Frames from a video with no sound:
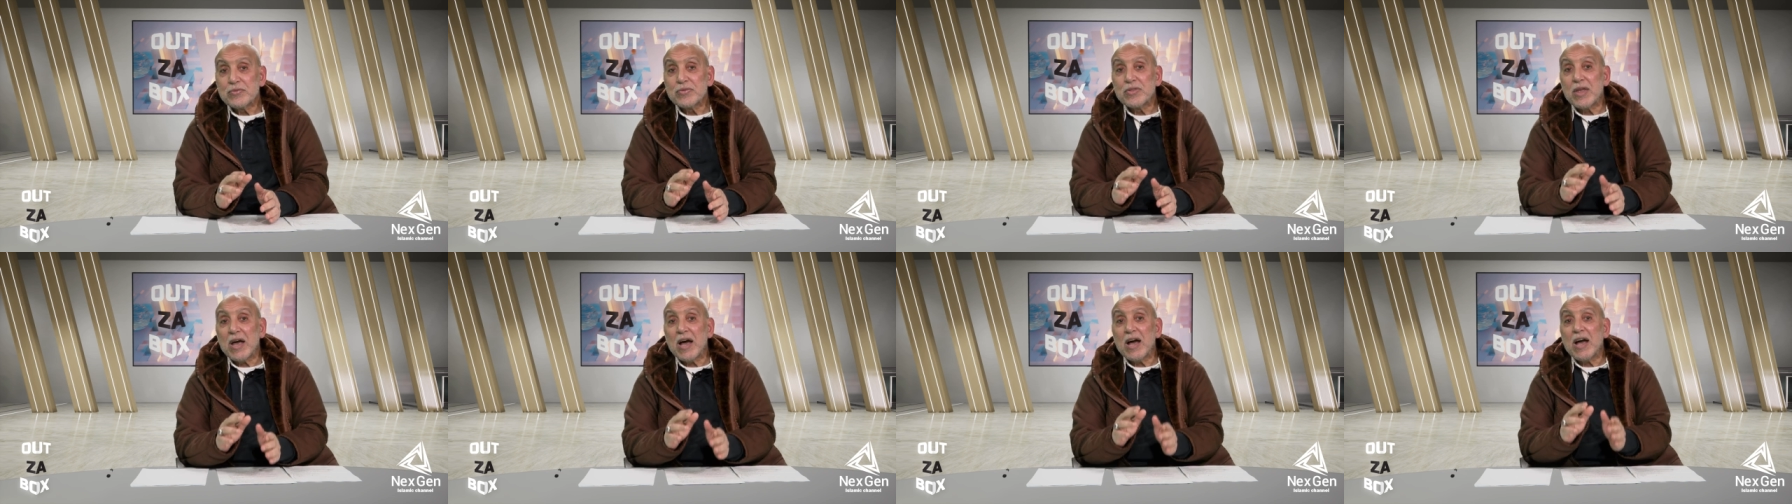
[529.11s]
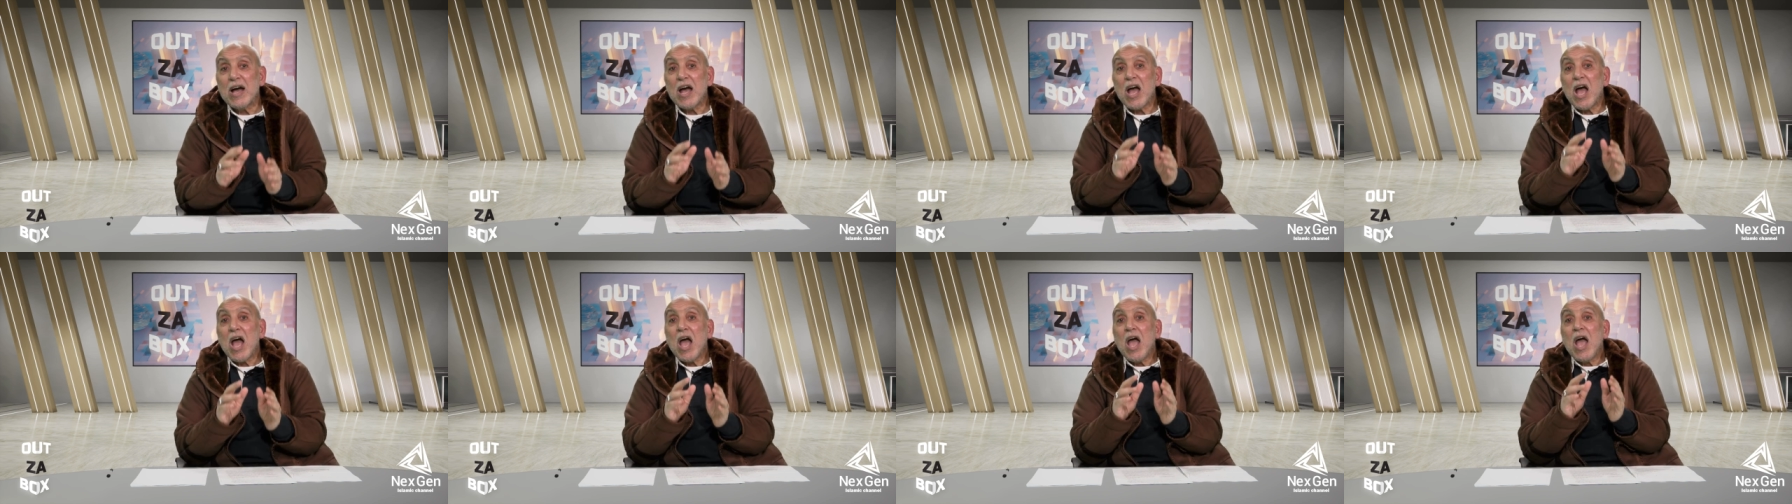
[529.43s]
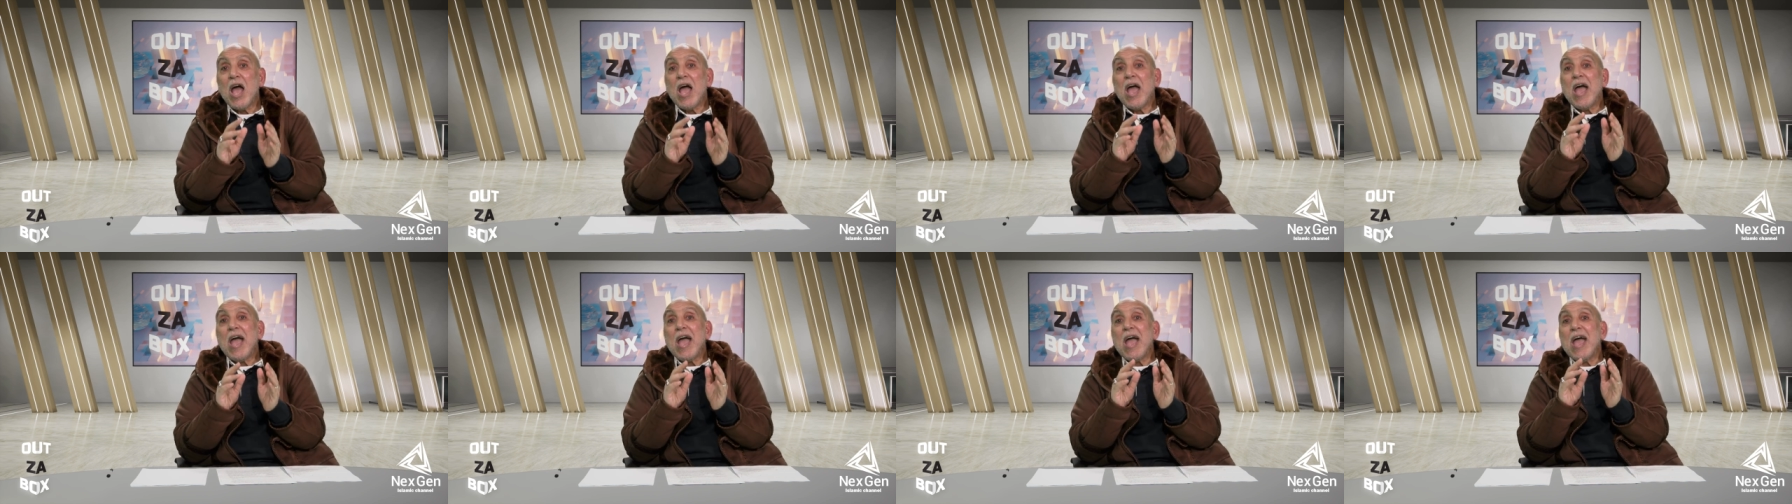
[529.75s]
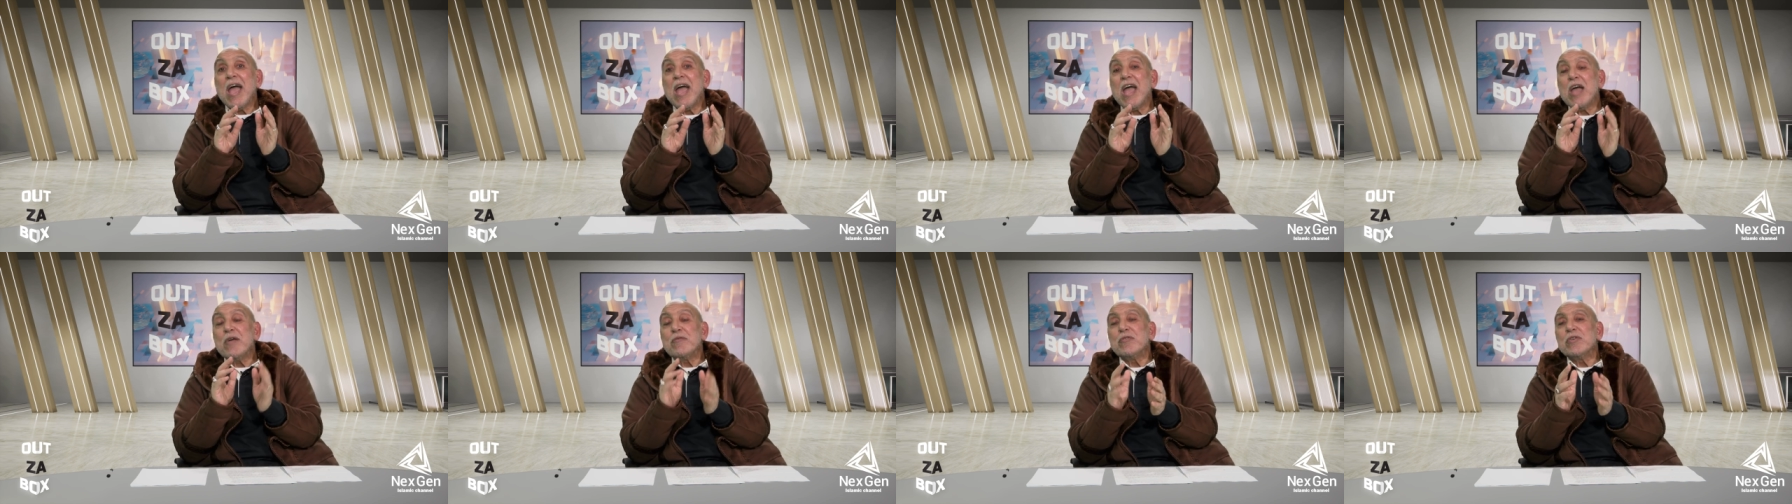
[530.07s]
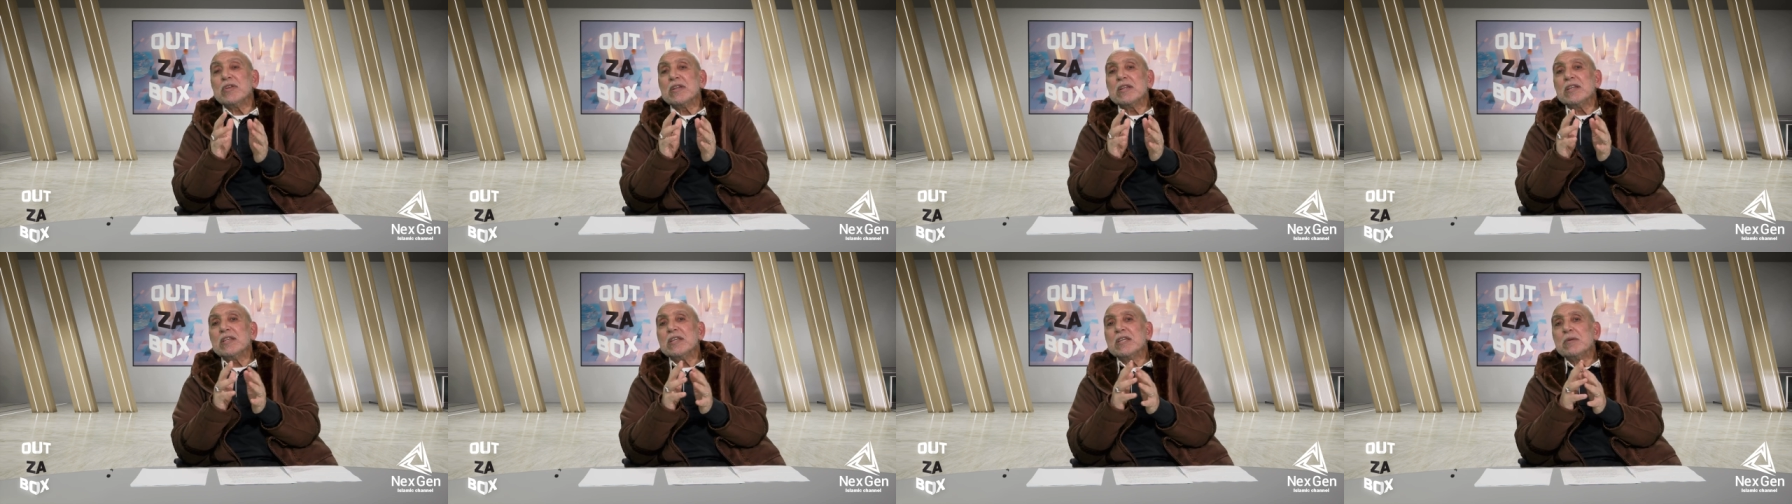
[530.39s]
the
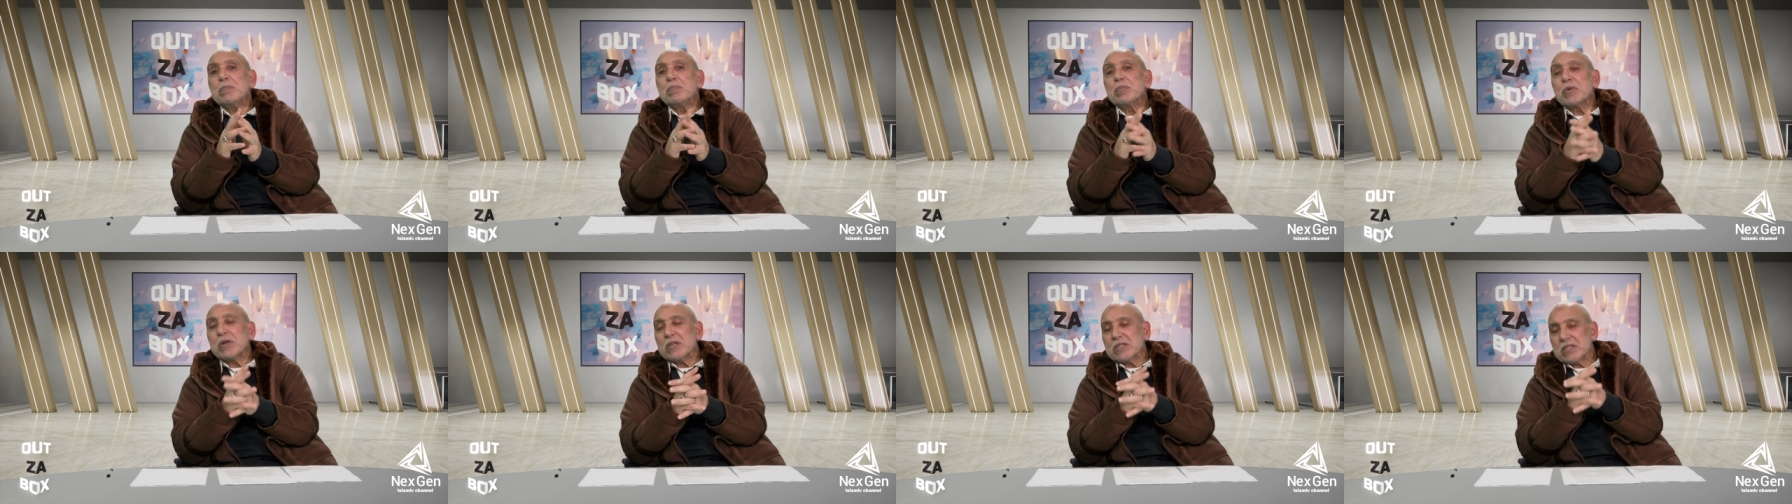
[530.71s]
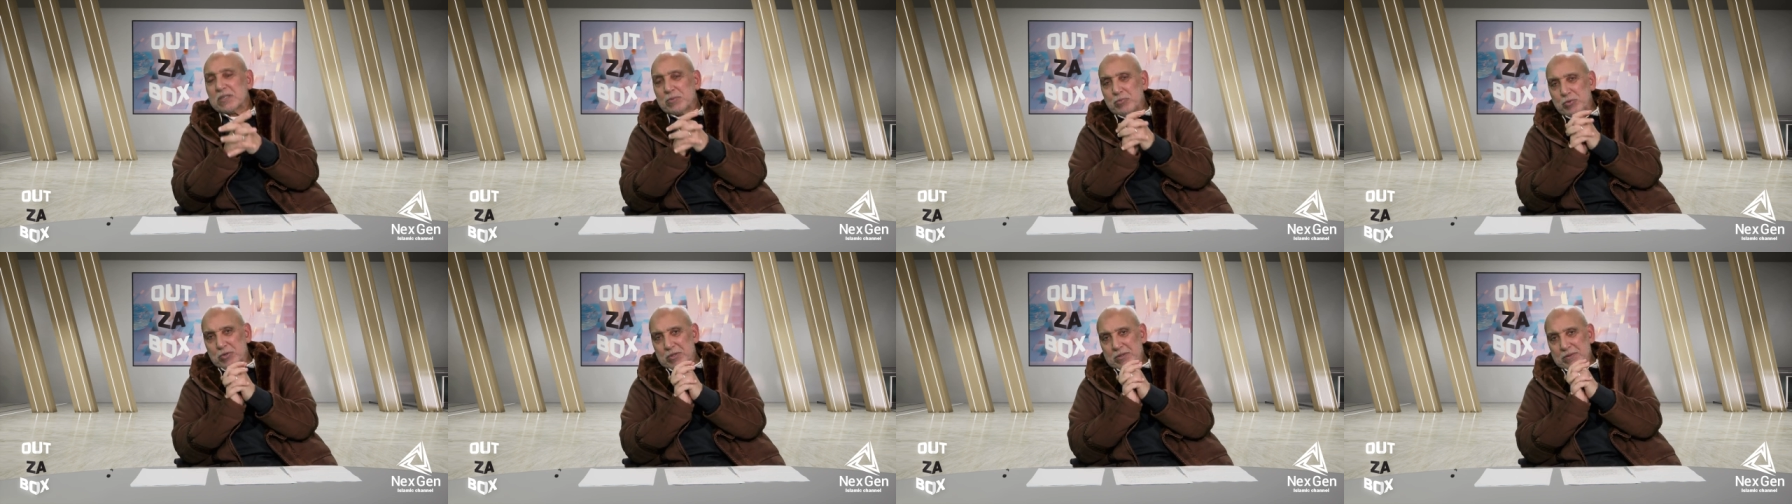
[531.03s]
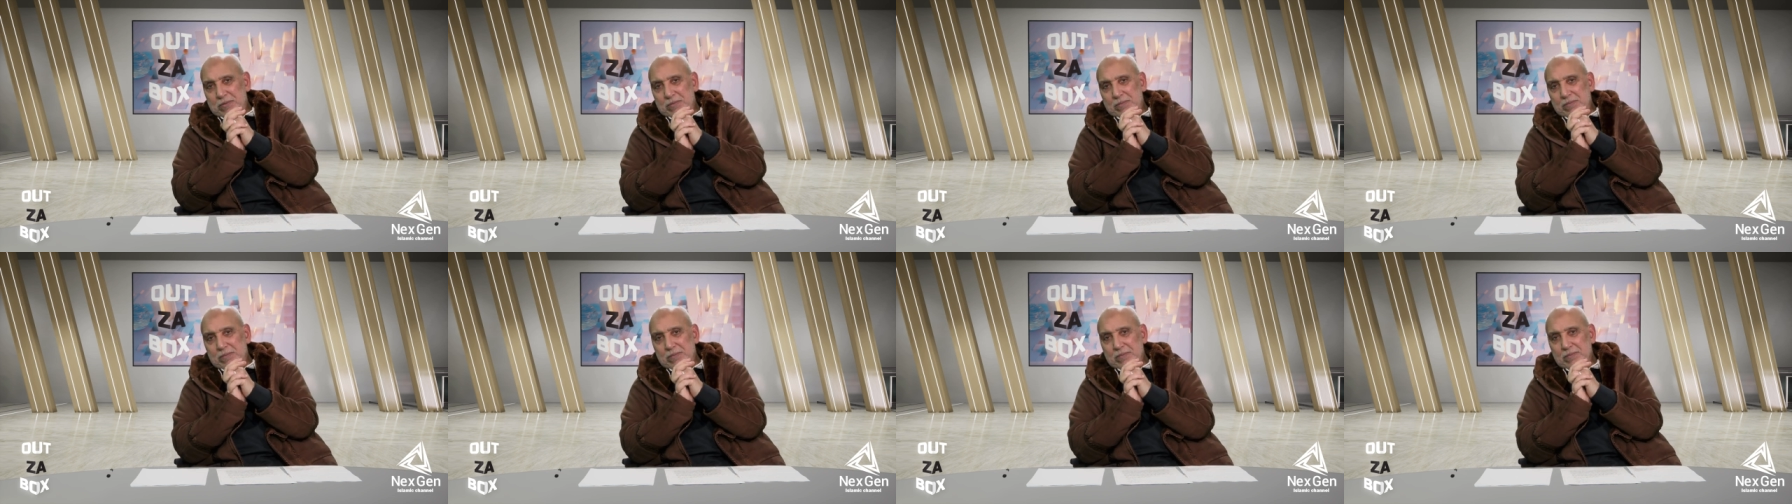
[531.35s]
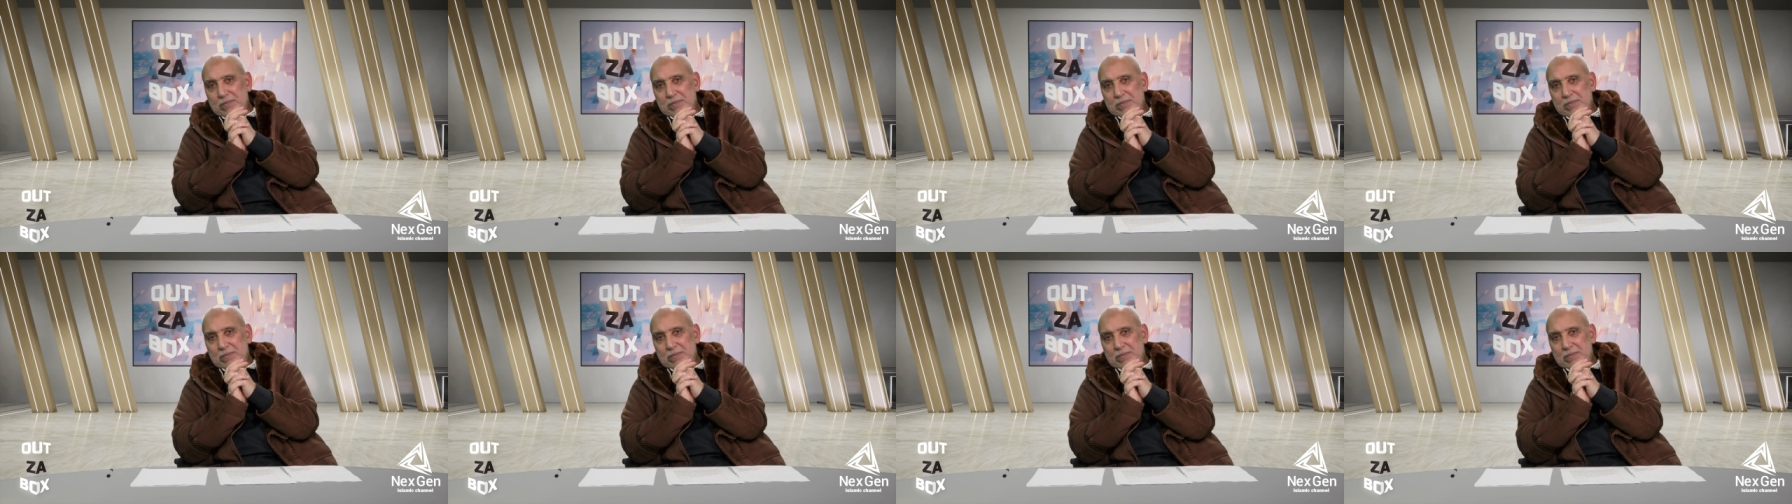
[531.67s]
heavenly principle.